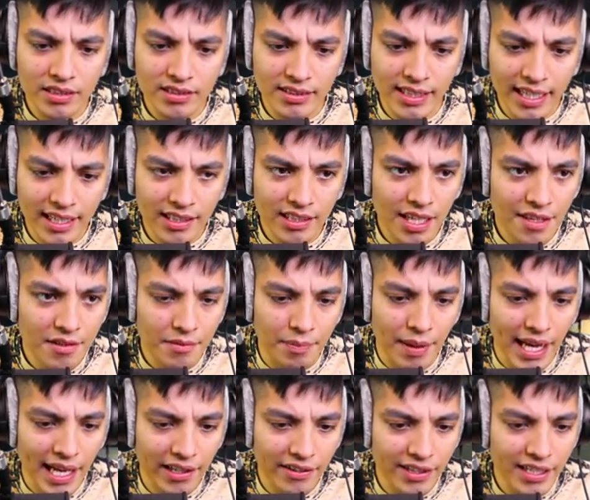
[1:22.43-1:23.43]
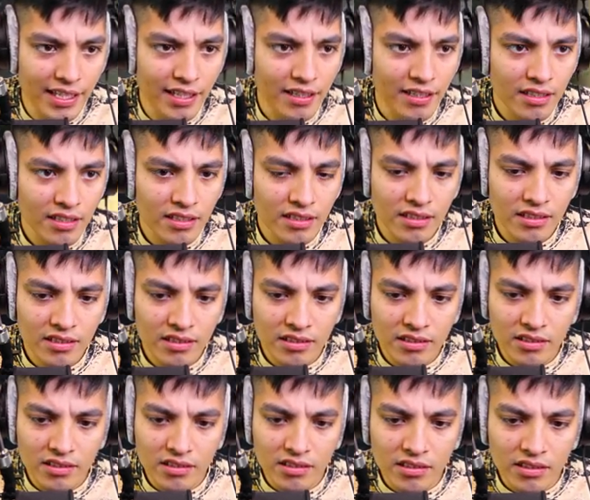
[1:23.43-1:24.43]
Is that another battery?
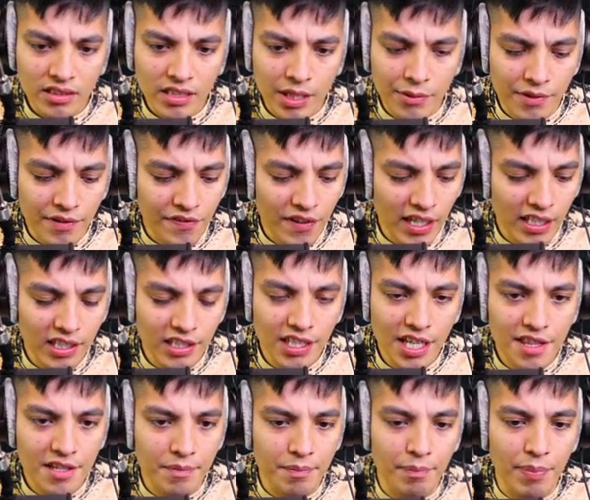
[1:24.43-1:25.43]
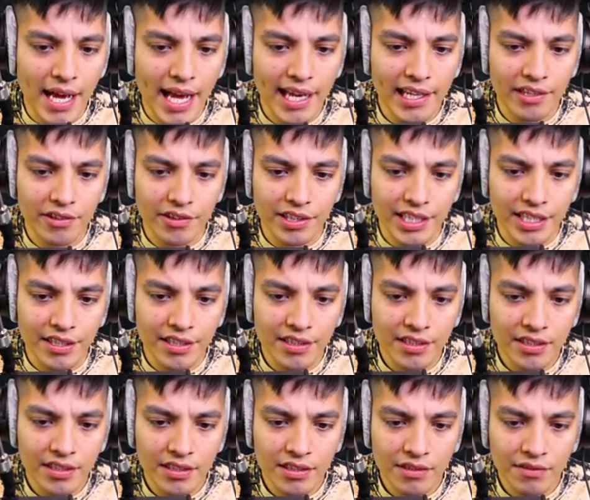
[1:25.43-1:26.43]
Okay, we found another battery
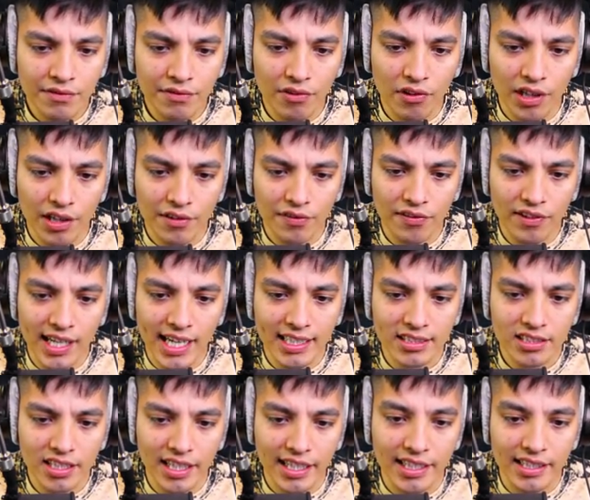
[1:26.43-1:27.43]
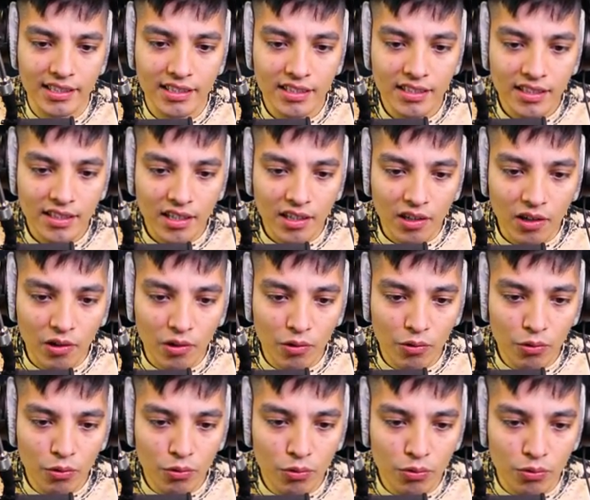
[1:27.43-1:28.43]
for our flashlight.
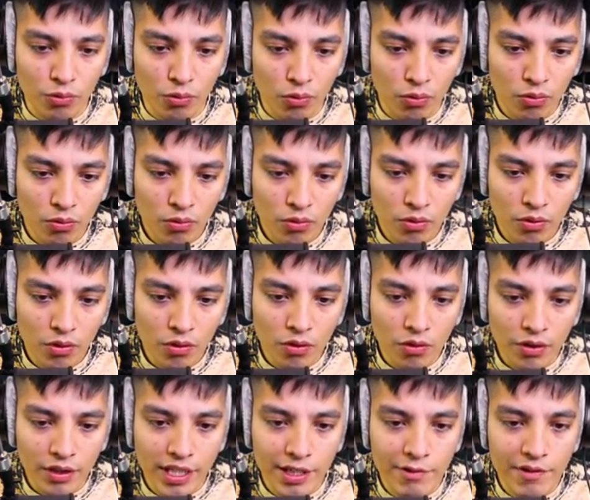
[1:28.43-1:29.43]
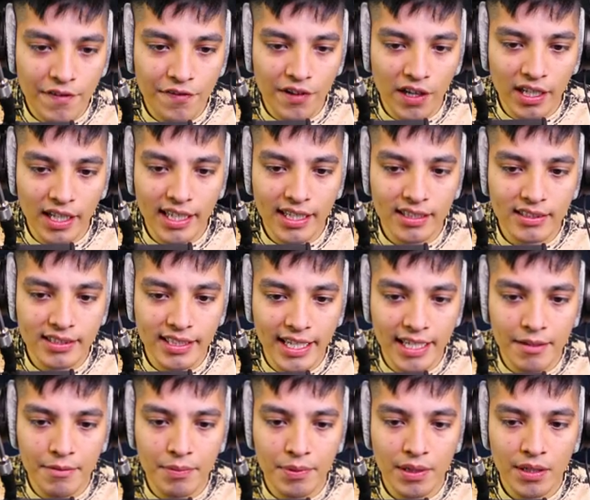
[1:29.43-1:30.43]
Oh! Okay, we found like a
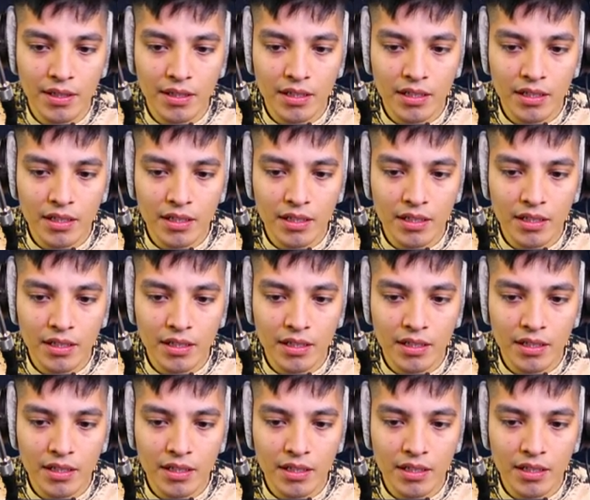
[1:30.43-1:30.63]
tape.